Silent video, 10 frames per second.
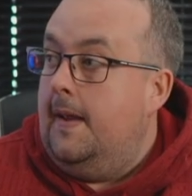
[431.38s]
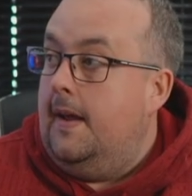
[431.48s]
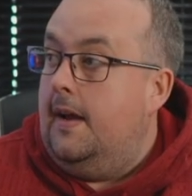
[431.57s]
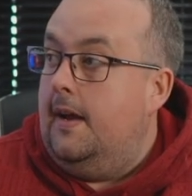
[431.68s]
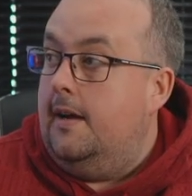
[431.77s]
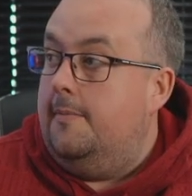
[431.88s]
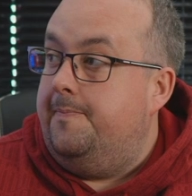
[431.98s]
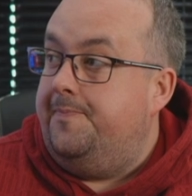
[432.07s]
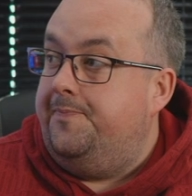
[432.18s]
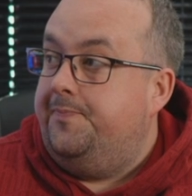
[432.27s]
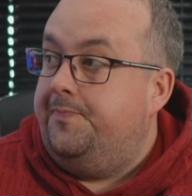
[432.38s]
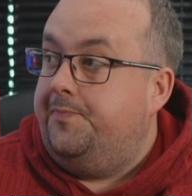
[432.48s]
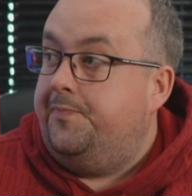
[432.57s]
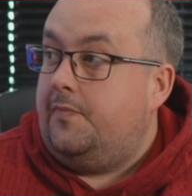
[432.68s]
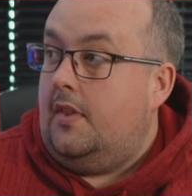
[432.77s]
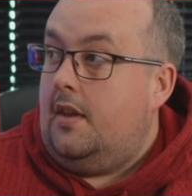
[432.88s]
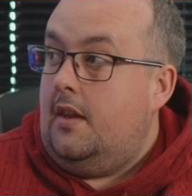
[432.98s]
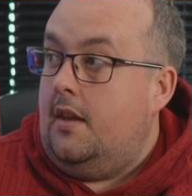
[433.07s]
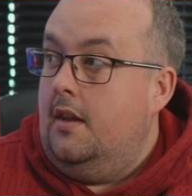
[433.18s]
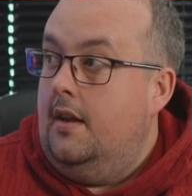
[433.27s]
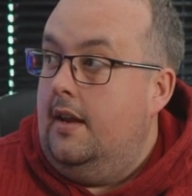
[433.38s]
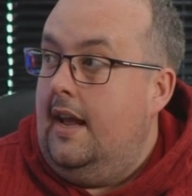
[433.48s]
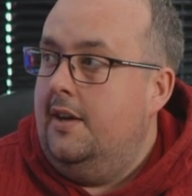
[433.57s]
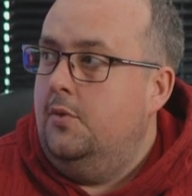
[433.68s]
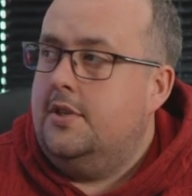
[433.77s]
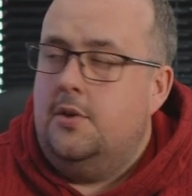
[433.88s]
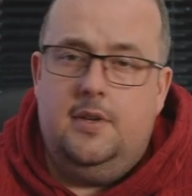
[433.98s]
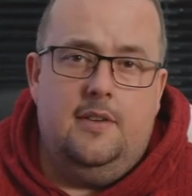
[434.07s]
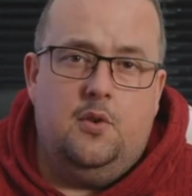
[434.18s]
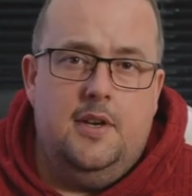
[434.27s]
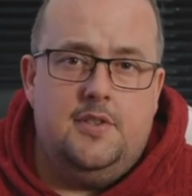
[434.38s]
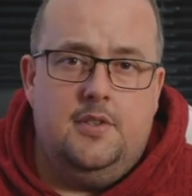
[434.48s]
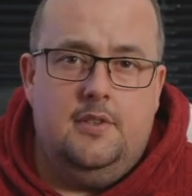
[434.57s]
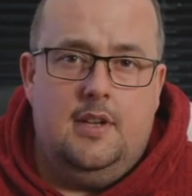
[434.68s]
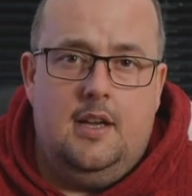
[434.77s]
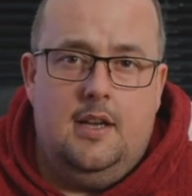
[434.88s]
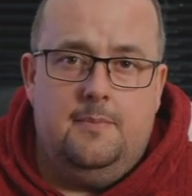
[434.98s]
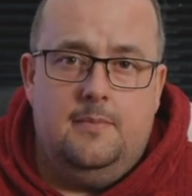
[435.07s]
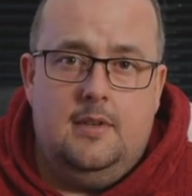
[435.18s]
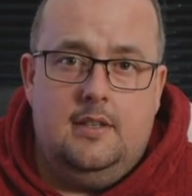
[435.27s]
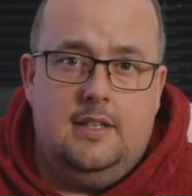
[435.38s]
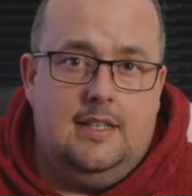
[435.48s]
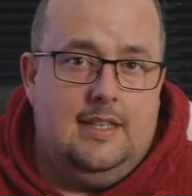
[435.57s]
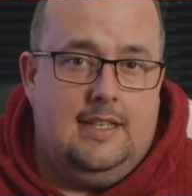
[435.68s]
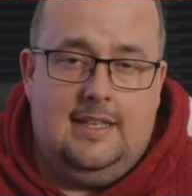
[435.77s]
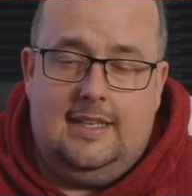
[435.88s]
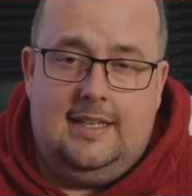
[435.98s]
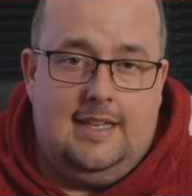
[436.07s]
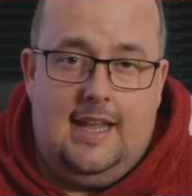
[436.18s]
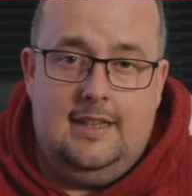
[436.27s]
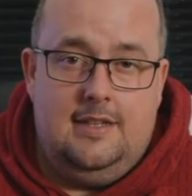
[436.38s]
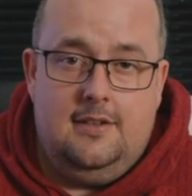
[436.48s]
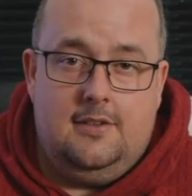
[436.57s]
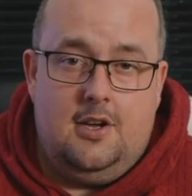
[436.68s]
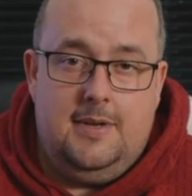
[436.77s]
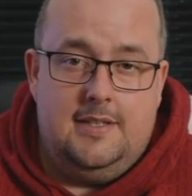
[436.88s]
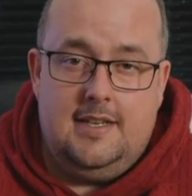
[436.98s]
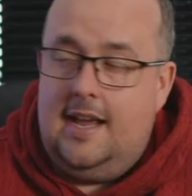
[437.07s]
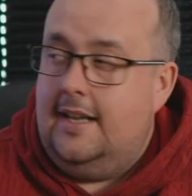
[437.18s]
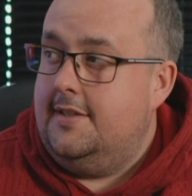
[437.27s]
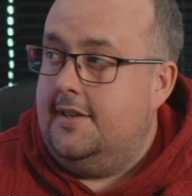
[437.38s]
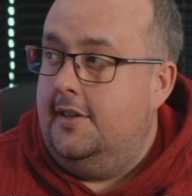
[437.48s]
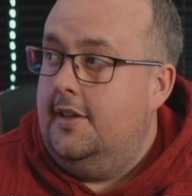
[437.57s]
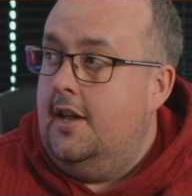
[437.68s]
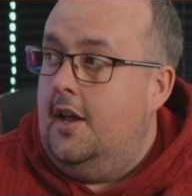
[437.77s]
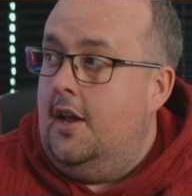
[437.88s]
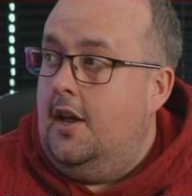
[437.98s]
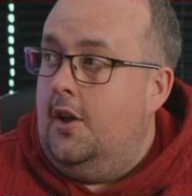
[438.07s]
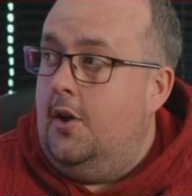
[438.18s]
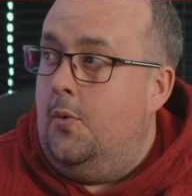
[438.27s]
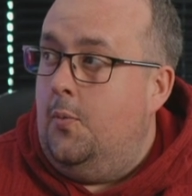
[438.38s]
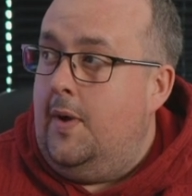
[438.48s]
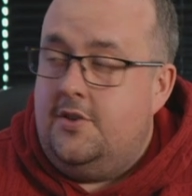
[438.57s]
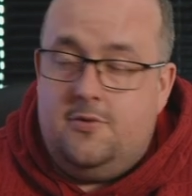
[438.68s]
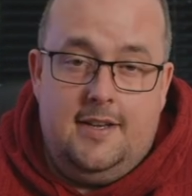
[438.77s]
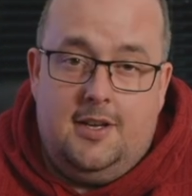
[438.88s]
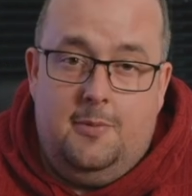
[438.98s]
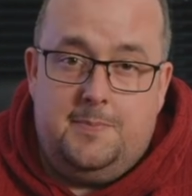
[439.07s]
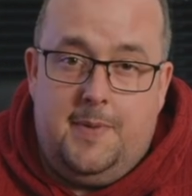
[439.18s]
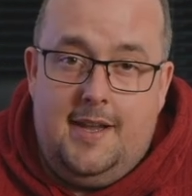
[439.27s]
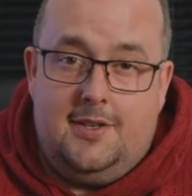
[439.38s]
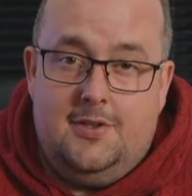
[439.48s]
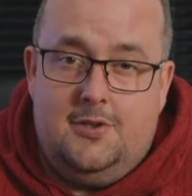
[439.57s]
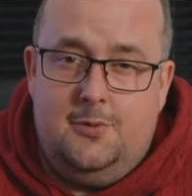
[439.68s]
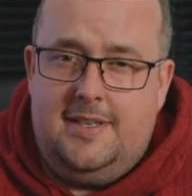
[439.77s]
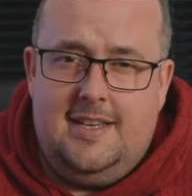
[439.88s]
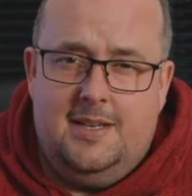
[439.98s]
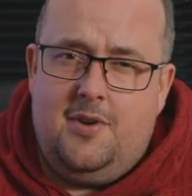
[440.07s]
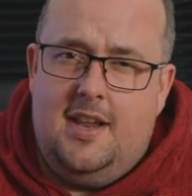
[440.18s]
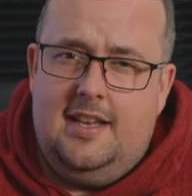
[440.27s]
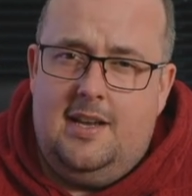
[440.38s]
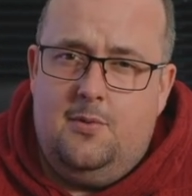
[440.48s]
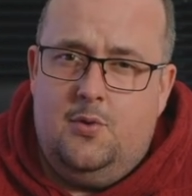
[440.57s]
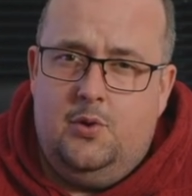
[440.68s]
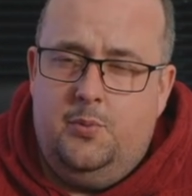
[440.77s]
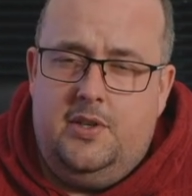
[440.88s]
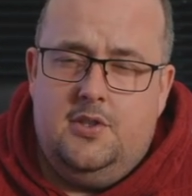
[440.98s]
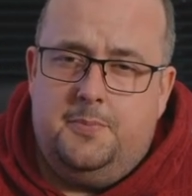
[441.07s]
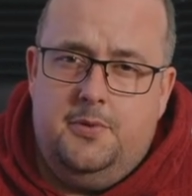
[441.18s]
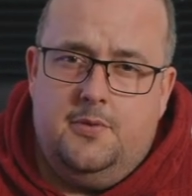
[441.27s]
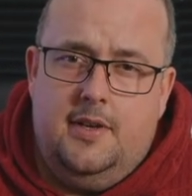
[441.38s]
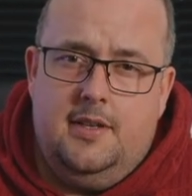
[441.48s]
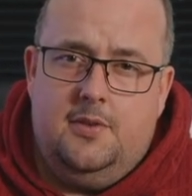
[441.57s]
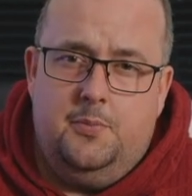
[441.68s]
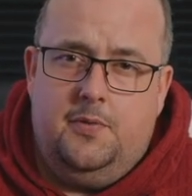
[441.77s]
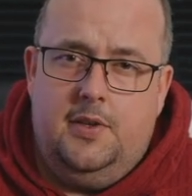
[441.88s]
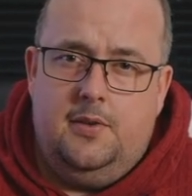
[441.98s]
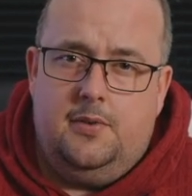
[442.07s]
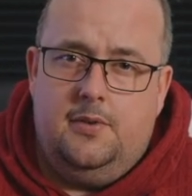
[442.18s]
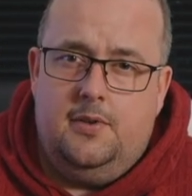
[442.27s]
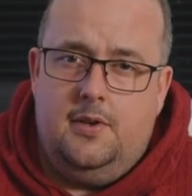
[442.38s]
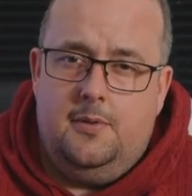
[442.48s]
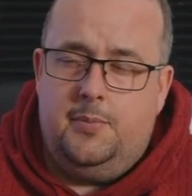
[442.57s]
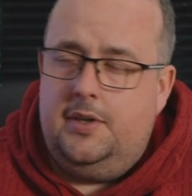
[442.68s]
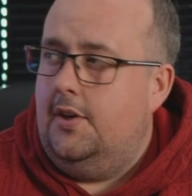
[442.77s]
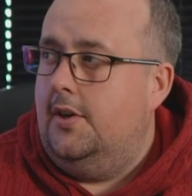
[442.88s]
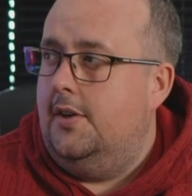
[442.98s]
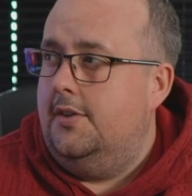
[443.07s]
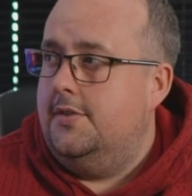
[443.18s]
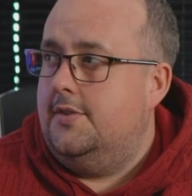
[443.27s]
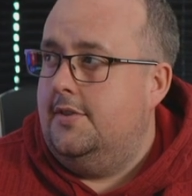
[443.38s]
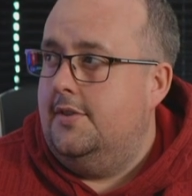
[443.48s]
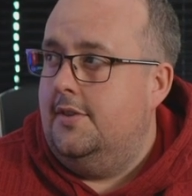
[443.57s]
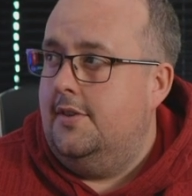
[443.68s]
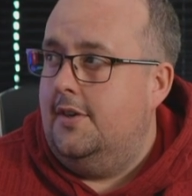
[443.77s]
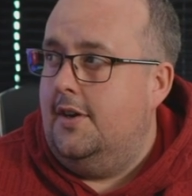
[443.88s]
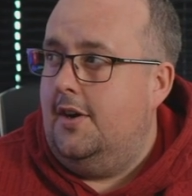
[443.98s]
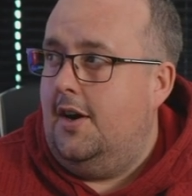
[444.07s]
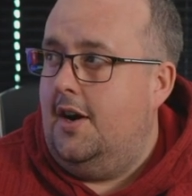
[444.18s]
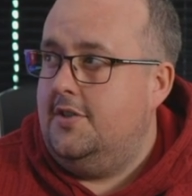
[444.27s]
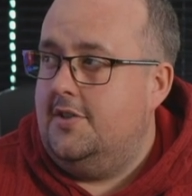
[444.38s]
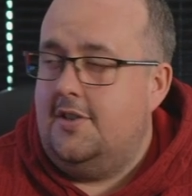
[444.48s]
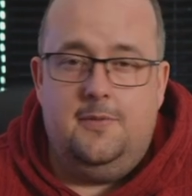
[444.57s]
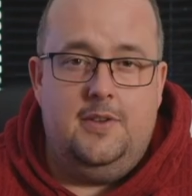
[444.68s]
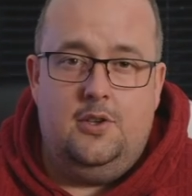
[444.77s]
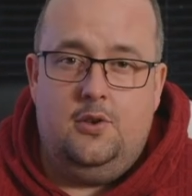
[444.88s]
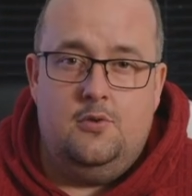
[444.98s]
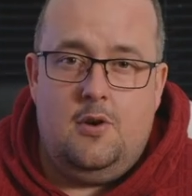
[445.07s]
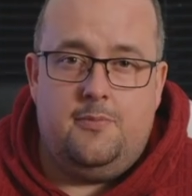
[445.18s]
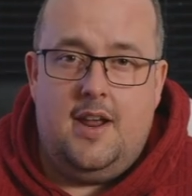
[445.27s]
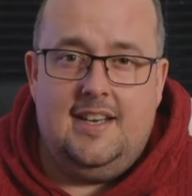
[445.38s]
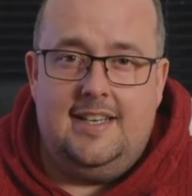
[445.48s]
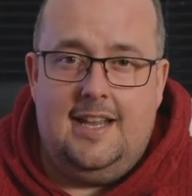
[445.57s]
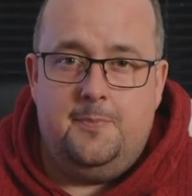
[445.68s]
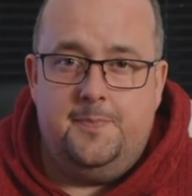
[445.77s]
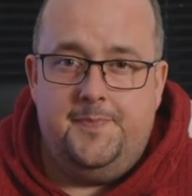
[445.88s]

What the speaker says: And also another question, get in the comments and answer. When Trent comes back, do we take Bradley out or do we just put Trent into midfield? Because I just don't think you can drop Bradley now.